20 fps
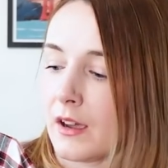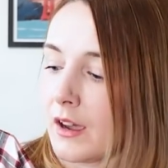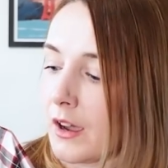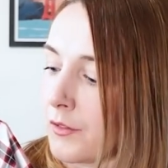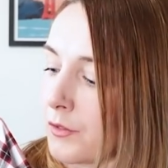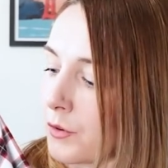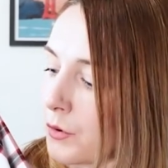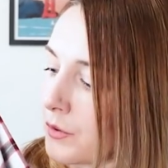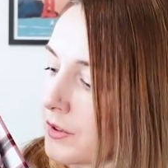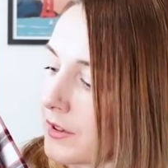
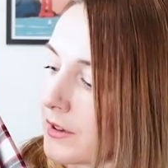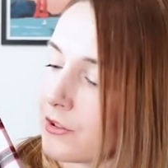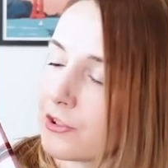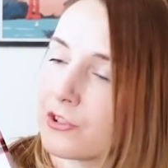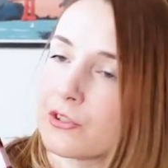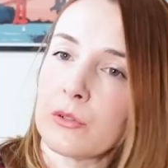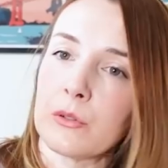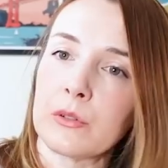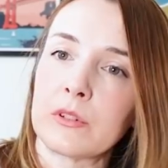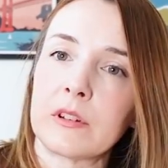I've also
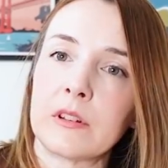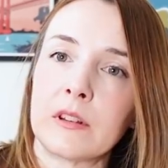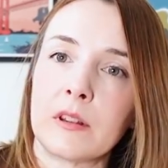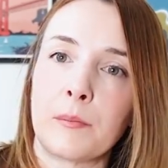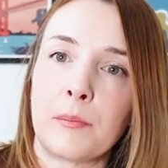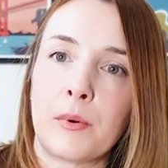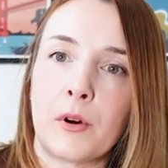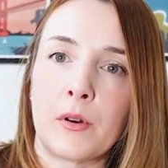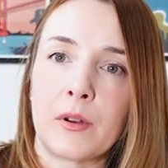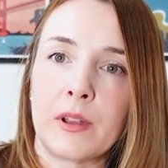shortened the
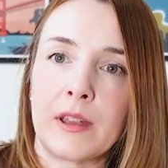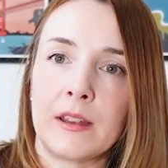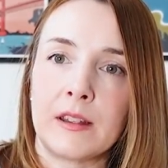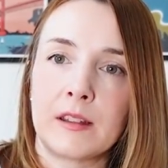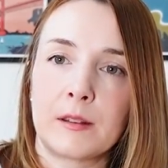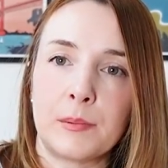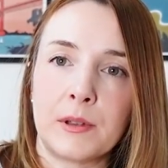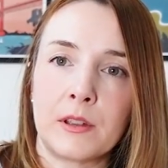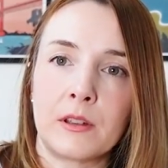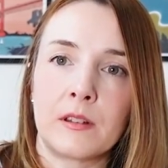
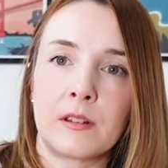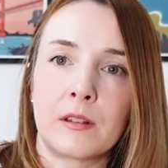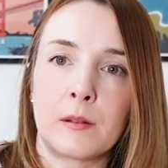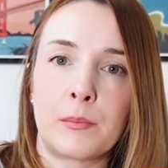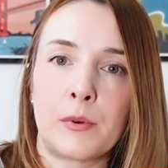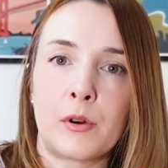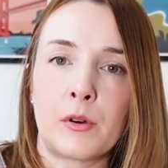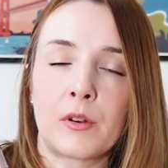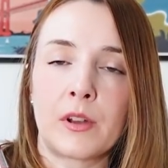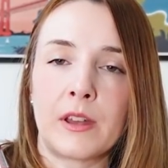pockets because the
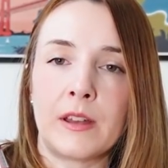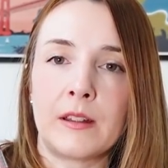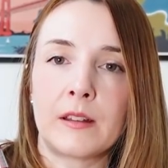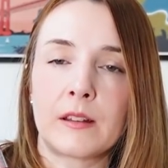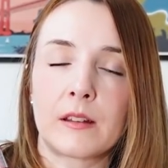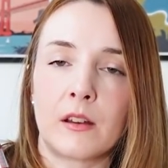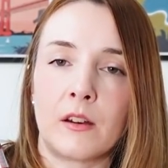pockets